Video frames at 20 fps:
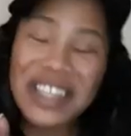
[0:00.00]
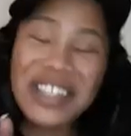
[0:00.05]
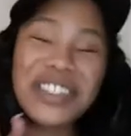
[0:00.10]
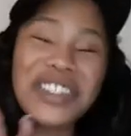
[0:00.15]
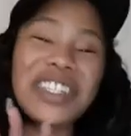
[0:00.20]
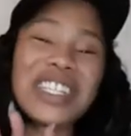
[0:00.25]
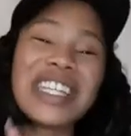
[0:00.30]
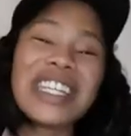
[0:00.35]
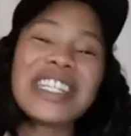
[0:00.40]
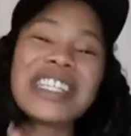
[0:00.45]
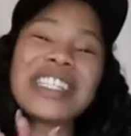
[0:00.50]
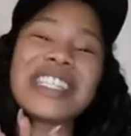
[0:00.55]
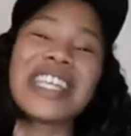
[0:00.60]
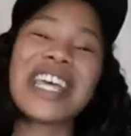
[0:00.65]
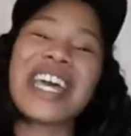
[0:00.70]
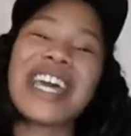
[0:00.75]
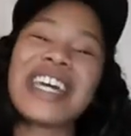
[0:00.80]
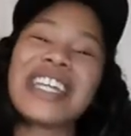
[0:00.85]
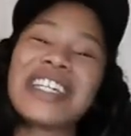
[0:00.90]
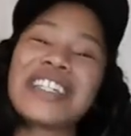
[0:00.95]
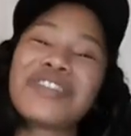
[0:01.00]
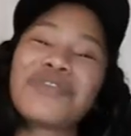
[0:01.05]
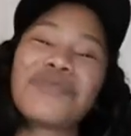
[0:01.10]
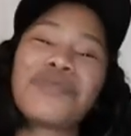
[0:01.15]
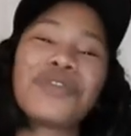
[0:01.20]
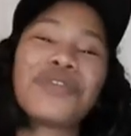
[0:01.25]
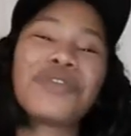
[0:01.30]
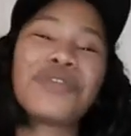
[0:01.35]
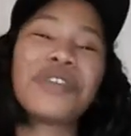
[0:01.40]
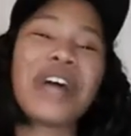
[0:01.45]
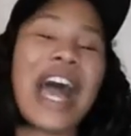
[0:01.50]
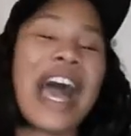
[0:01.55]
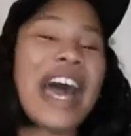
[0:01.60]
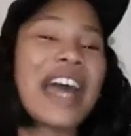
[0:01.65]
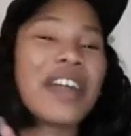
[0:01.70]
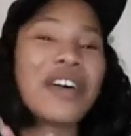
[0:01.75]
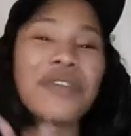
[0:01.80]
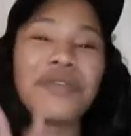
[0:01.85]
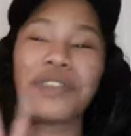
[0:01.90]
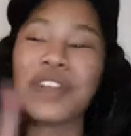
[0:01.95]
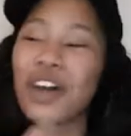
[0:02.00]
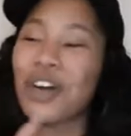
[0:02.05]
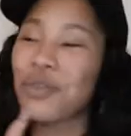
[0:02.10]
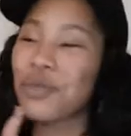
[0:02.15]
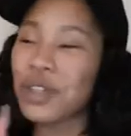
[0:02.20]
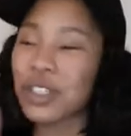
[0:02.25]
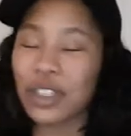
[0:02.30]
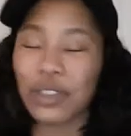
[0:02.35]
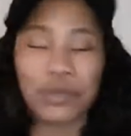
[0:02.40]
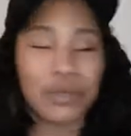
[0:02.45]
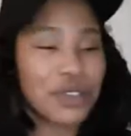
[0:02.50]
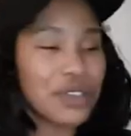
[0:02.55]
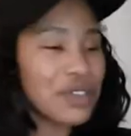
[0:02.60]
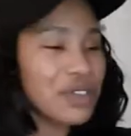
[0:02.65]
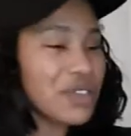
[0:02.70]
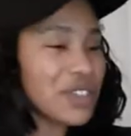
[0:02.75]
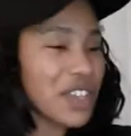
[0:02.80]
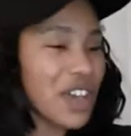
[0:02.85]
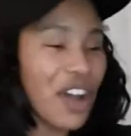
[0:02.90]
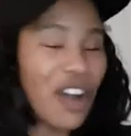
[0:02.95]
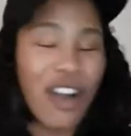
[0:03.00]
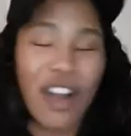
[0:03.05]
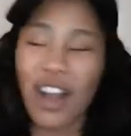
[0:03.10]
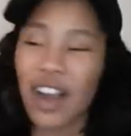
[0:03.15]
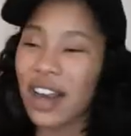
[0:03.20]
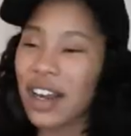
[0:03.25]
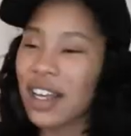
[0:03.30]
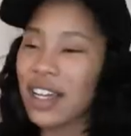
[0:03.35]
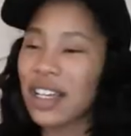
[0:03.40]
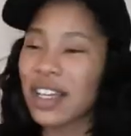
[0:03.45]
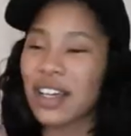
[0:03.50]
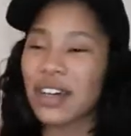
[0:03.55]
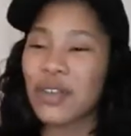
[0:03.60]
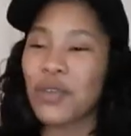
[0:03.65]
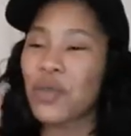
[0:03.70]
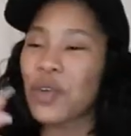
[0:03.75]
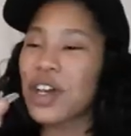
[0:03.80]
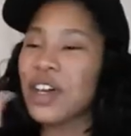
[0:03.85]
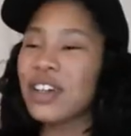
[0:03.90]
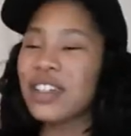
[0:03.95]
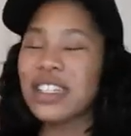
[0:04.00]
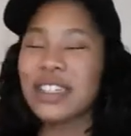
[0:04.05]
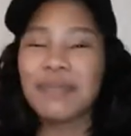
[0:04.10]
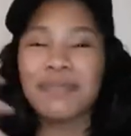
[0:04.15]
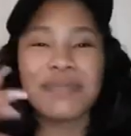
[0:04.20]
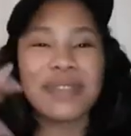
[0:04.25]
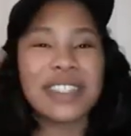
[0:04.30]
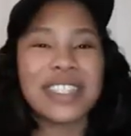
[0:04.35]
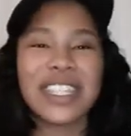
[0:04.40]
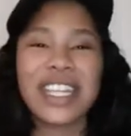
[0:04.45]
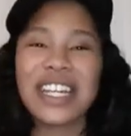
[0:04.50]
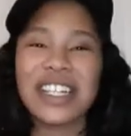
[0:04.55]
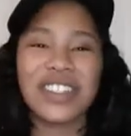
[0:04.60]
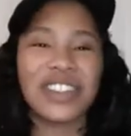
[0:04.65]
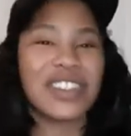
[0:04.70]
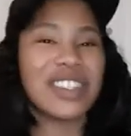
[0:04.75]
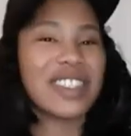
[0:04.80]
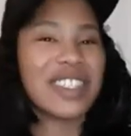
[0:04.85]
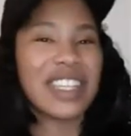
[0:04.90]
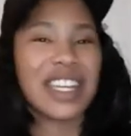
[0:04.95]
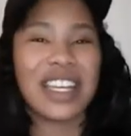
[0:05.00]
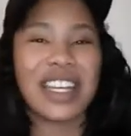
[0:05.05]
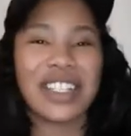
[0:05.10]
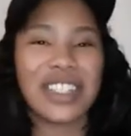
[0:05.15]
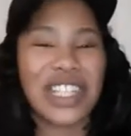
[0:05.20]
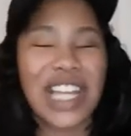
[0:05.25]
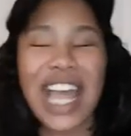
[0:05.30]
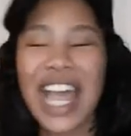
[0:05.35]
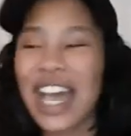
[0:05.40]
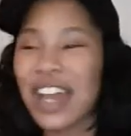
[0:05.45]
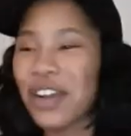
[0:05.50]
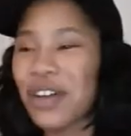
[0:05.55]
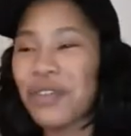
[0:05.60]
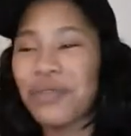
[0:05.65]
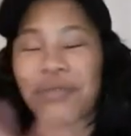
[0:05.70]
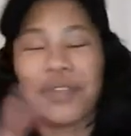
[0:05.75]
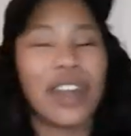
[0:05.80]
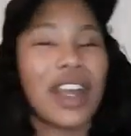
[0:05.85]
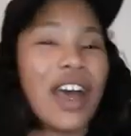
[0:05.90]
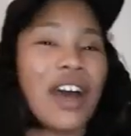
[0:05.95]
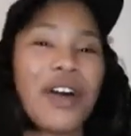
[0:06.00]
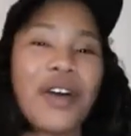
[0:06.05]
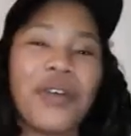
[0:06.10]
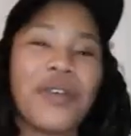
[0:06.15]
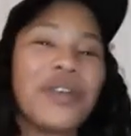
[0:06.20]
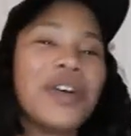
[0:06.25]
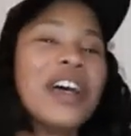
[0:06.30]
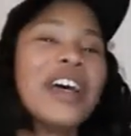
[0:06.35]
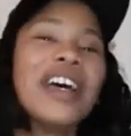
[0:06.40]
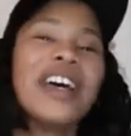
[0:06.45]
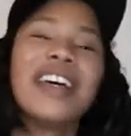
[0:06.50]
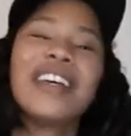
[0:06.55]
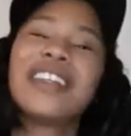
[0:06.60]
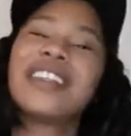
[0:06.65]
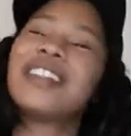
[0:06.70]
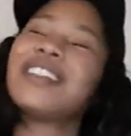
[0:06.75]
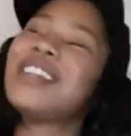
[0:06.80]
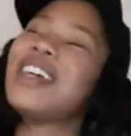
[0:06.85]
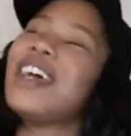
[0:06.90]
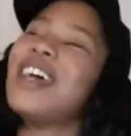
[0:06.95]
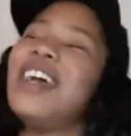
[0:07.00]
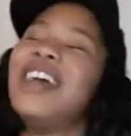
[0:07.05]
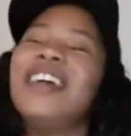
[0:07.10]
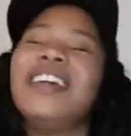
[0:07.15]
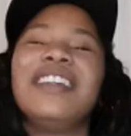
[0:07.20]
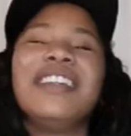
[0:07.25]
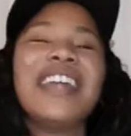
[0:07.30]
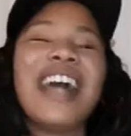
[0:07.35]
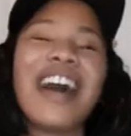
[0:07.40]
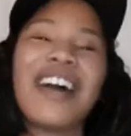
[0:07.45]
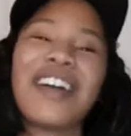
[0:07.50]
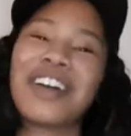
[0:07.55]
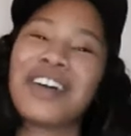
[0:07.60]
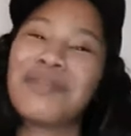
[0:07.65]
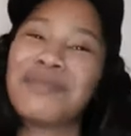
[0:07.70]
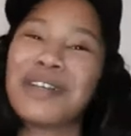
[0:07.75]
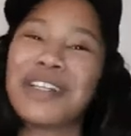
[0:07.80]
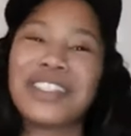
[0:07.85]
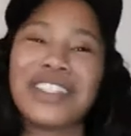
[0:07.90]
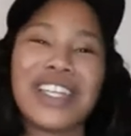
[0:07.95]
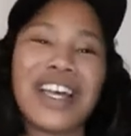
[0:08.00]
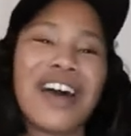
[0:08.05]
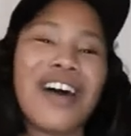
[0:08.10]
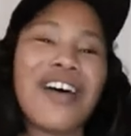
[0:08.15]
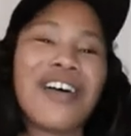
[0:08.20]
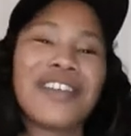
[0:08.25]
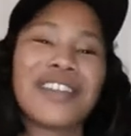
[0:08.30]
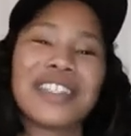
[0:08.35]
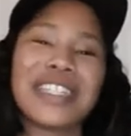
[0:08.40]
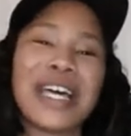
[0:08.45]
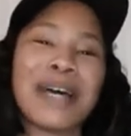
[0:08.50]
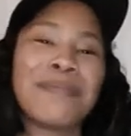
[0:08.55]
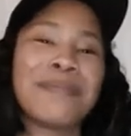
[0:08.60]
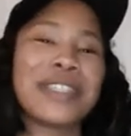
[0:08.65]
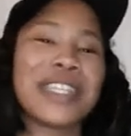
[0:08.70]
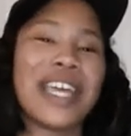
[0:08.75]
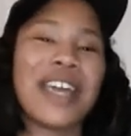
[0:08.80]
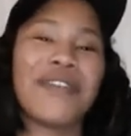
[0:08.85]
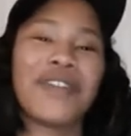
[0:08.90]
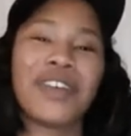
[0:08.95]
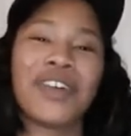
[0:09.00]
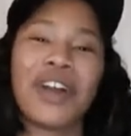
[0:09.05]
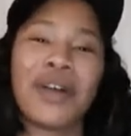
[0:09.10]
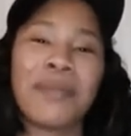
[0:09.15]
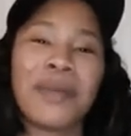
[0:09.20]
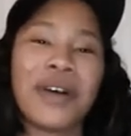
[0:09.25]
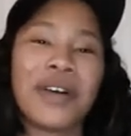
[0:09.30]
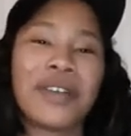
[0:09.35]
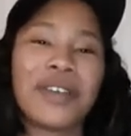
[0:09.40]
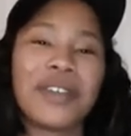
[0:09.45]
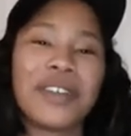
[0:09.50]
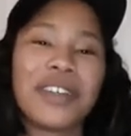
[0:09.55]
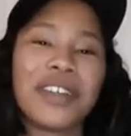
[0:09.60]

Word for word: She said, it's rule. I don't know what the rules are. Uh, William such and such. I don't know. Y'all come get y'all old Thomas Having grandma.